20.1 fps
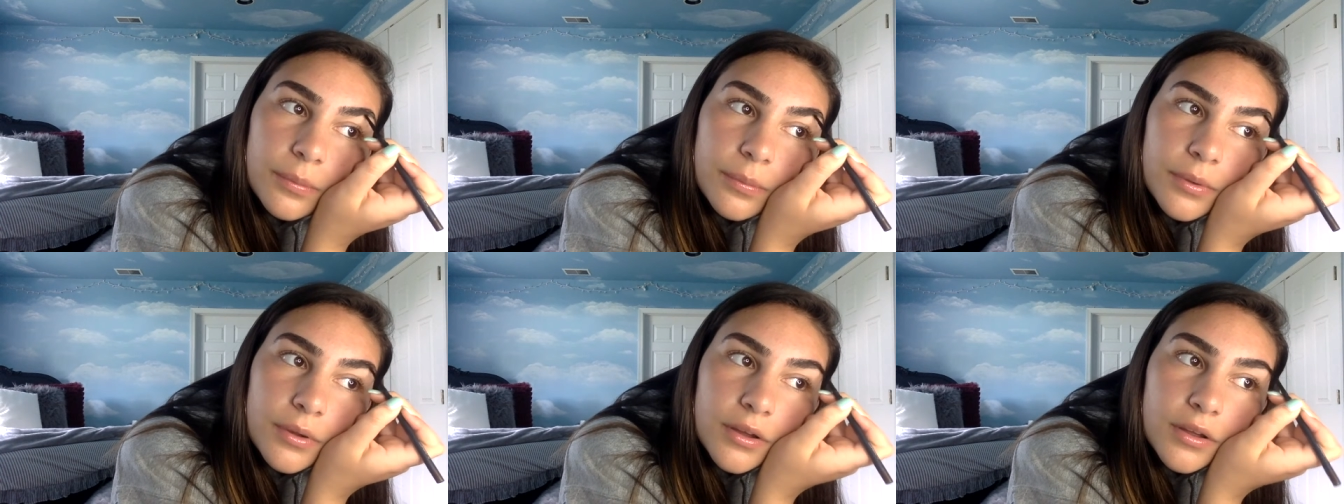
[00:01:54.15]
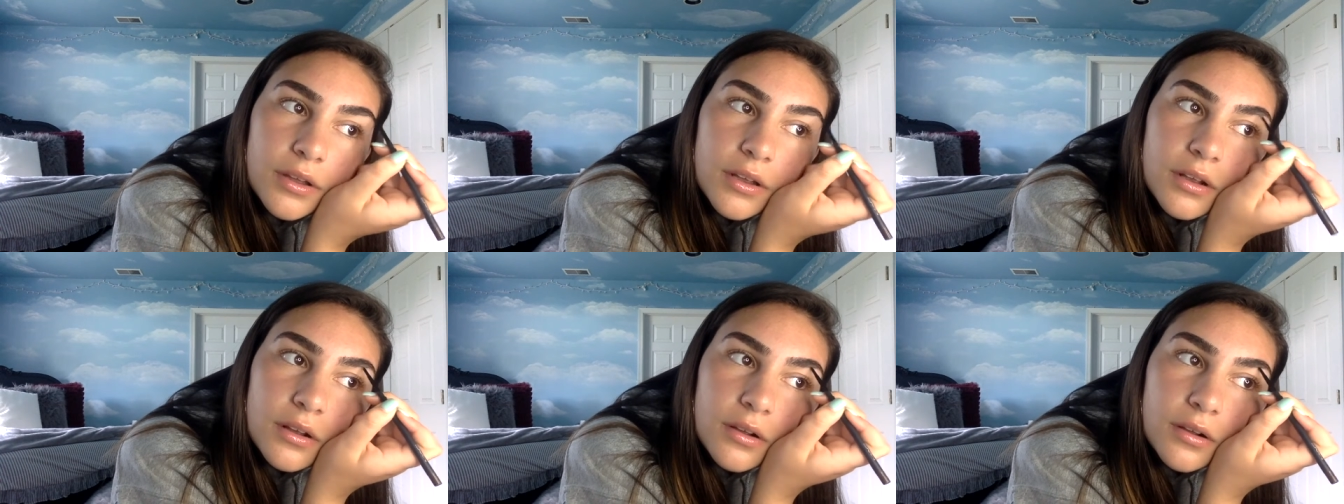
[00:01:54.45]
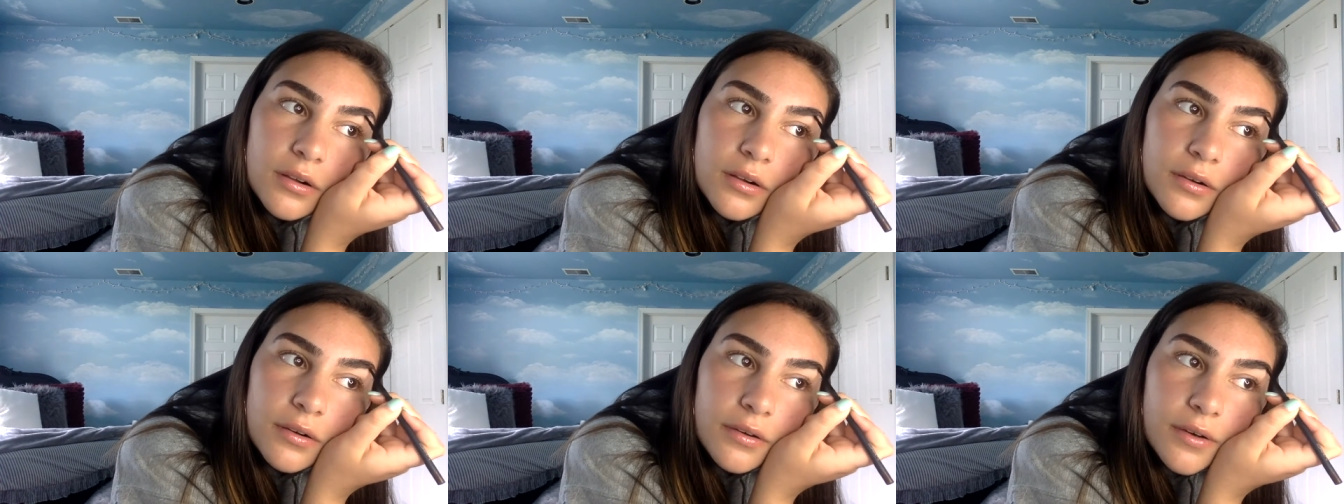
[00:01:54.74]
but
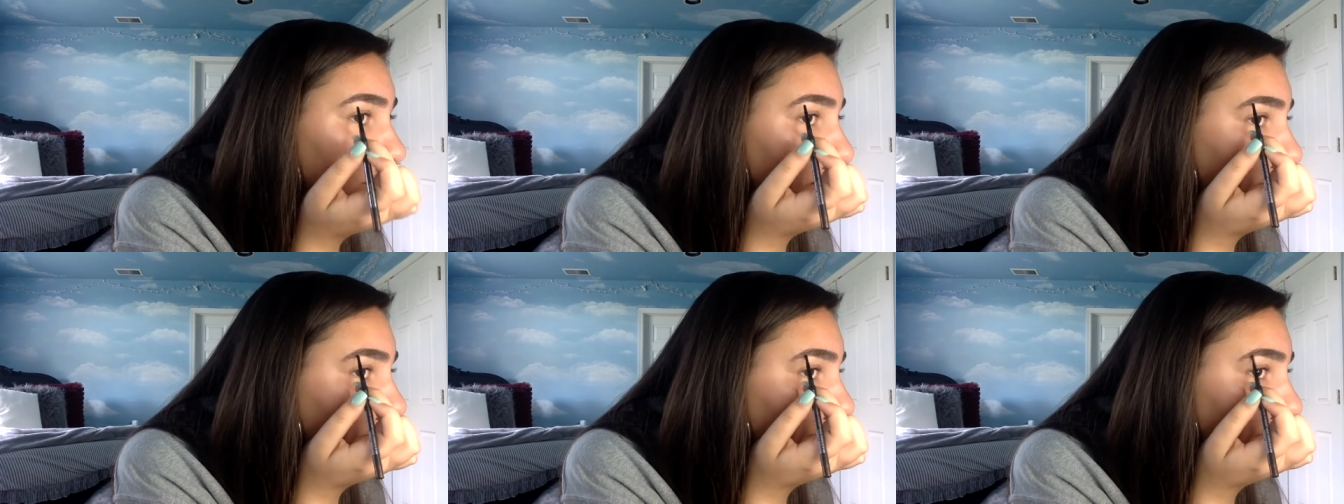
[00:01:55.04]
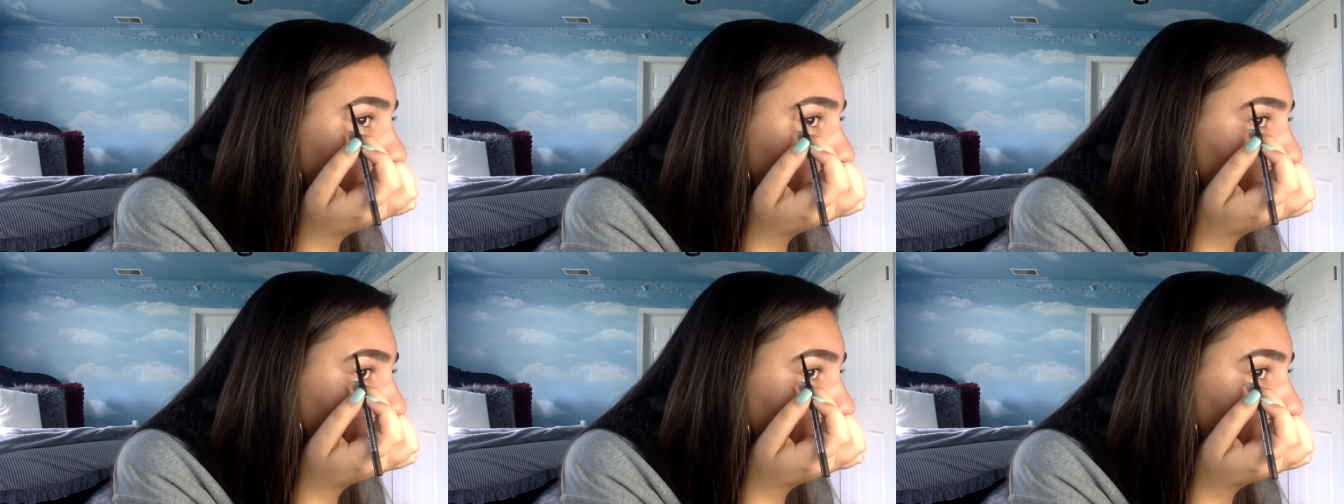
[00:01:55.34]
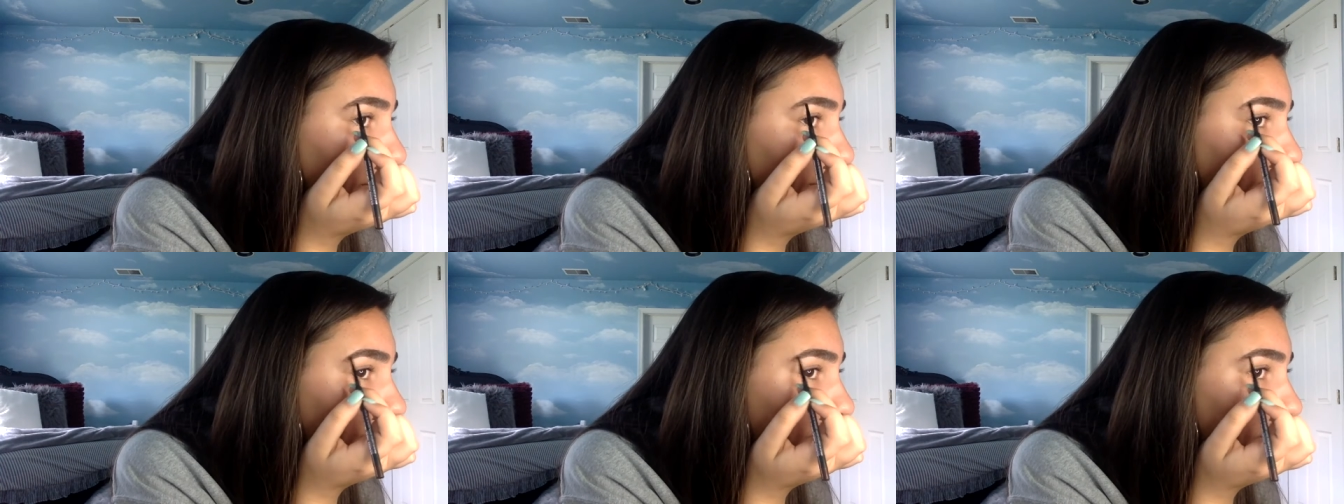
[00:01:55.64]
like a big
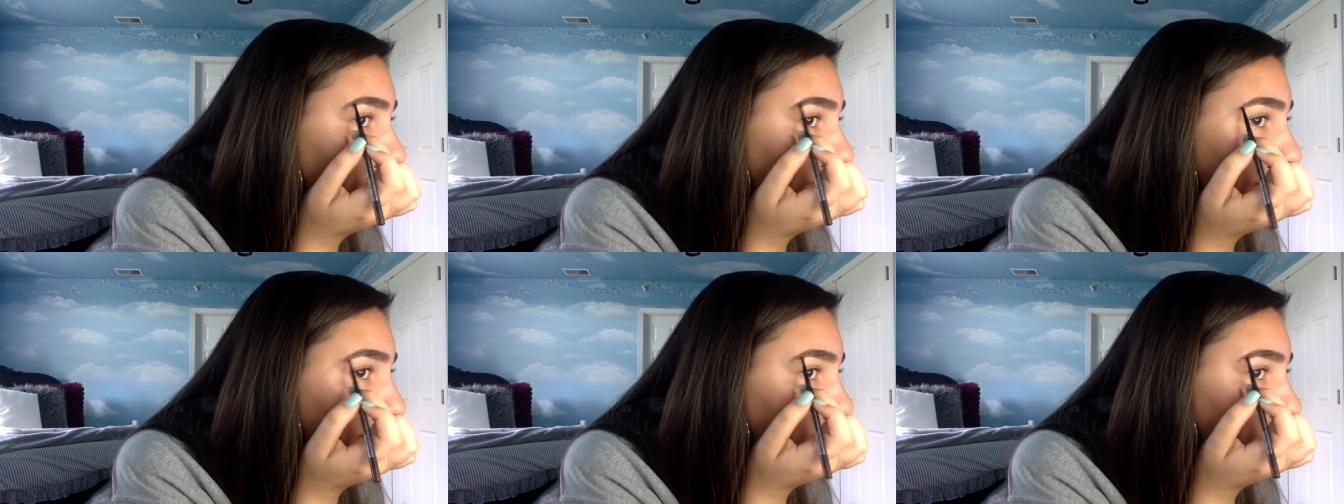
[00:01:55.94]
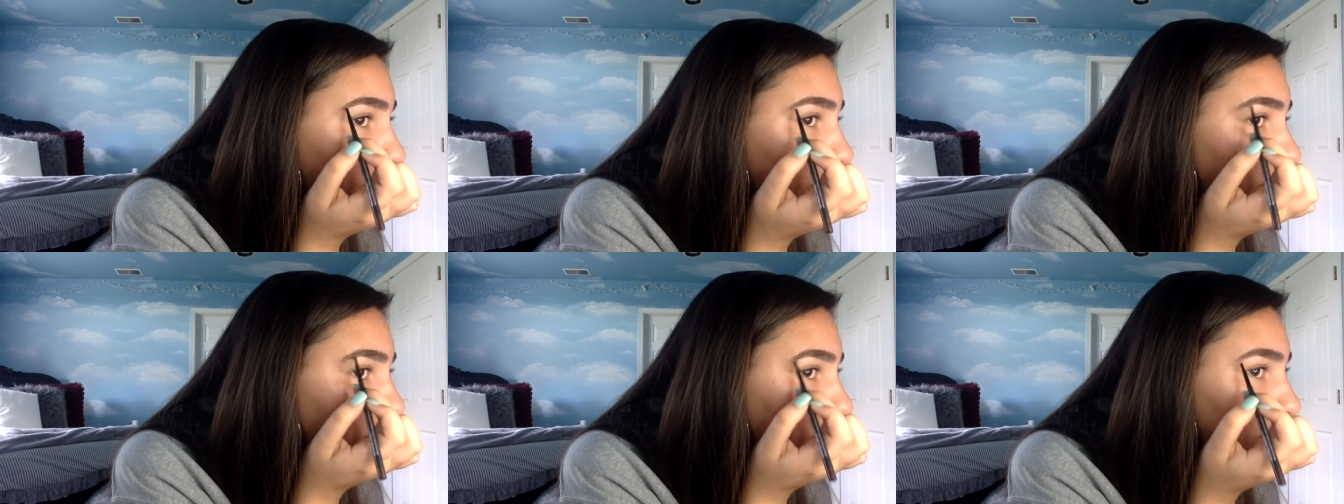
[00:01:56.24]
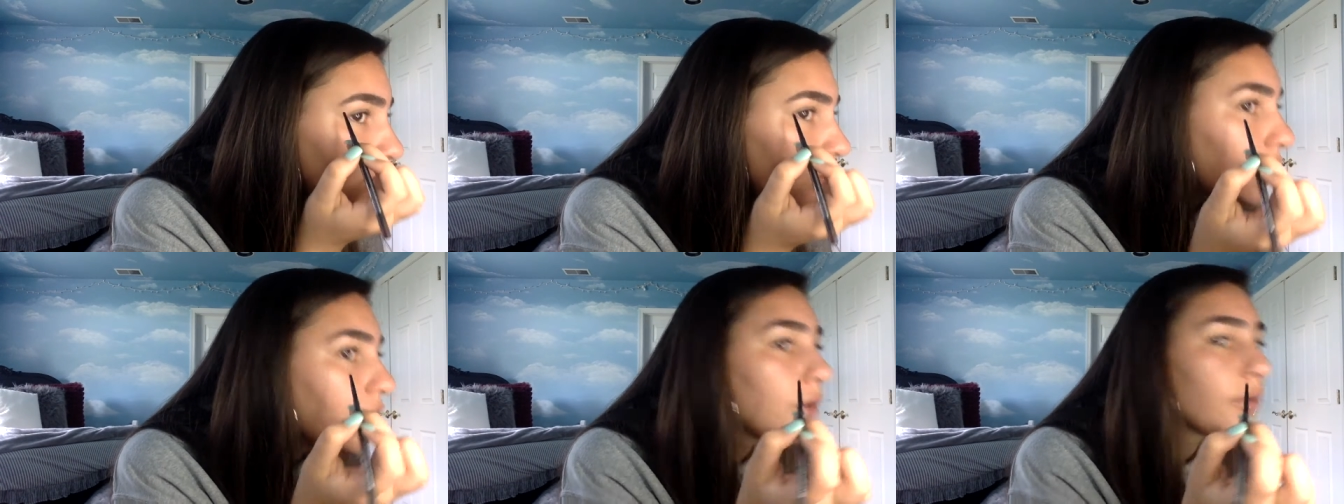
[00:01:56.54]
part of makeup is
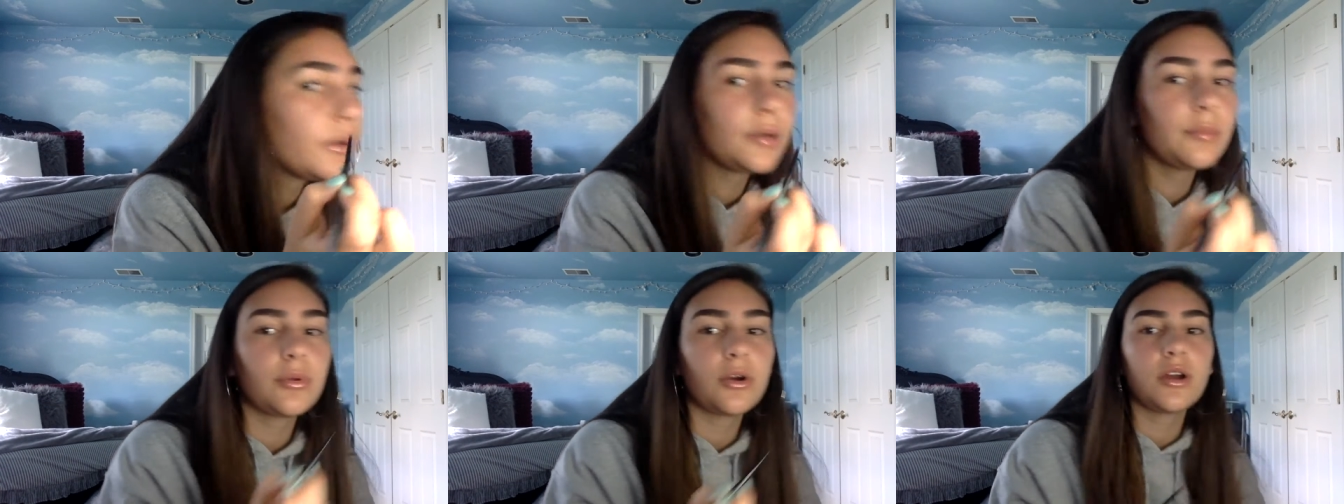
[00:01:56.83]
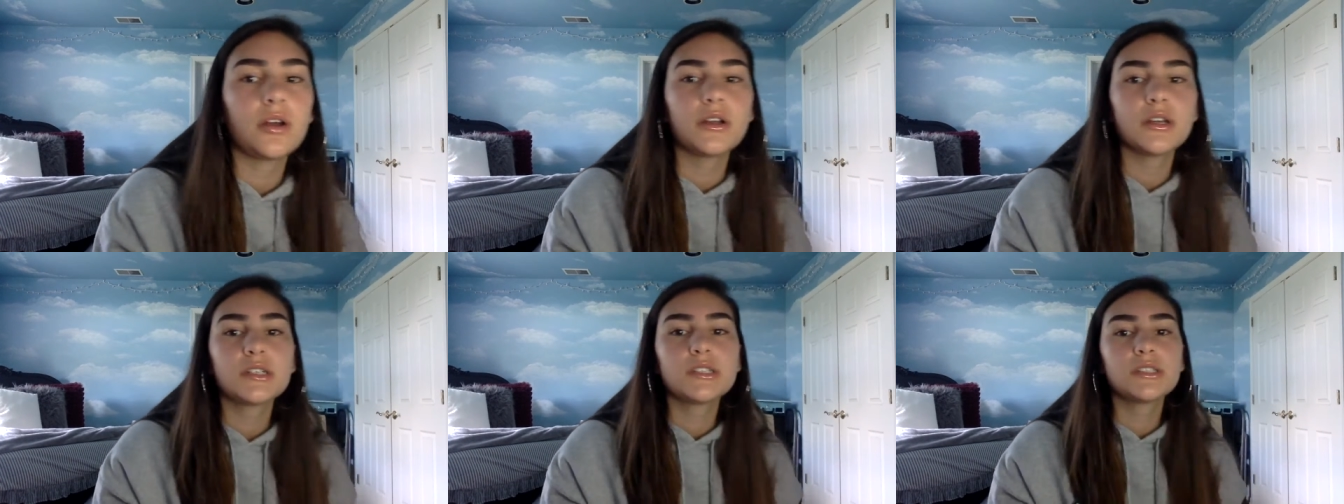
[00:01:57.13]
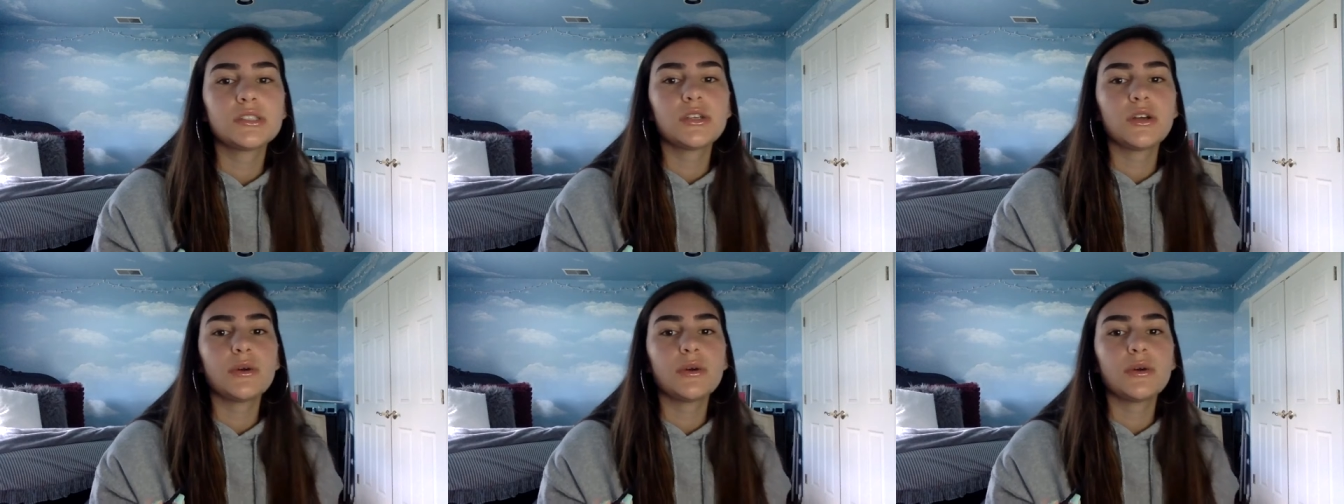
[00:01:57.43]
knowing products.